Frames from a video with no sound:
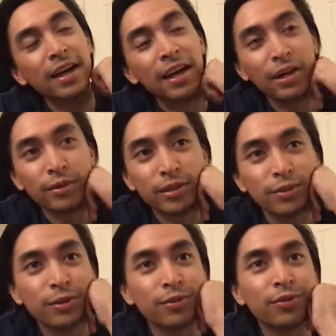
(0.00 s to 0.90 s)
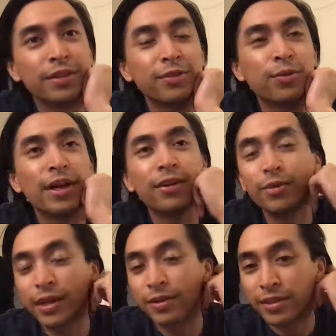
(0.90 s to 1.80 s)
I was doing really well
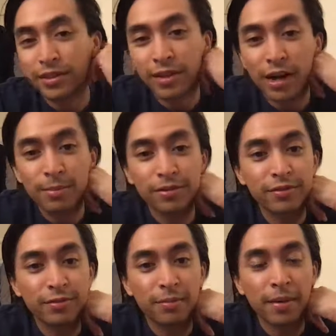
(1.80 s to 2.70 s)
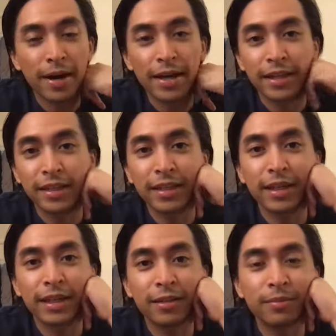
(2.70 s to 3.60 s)
when I was on top of my
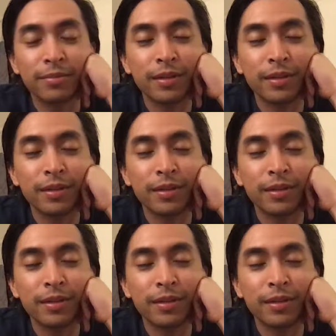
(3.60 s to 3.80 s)
game,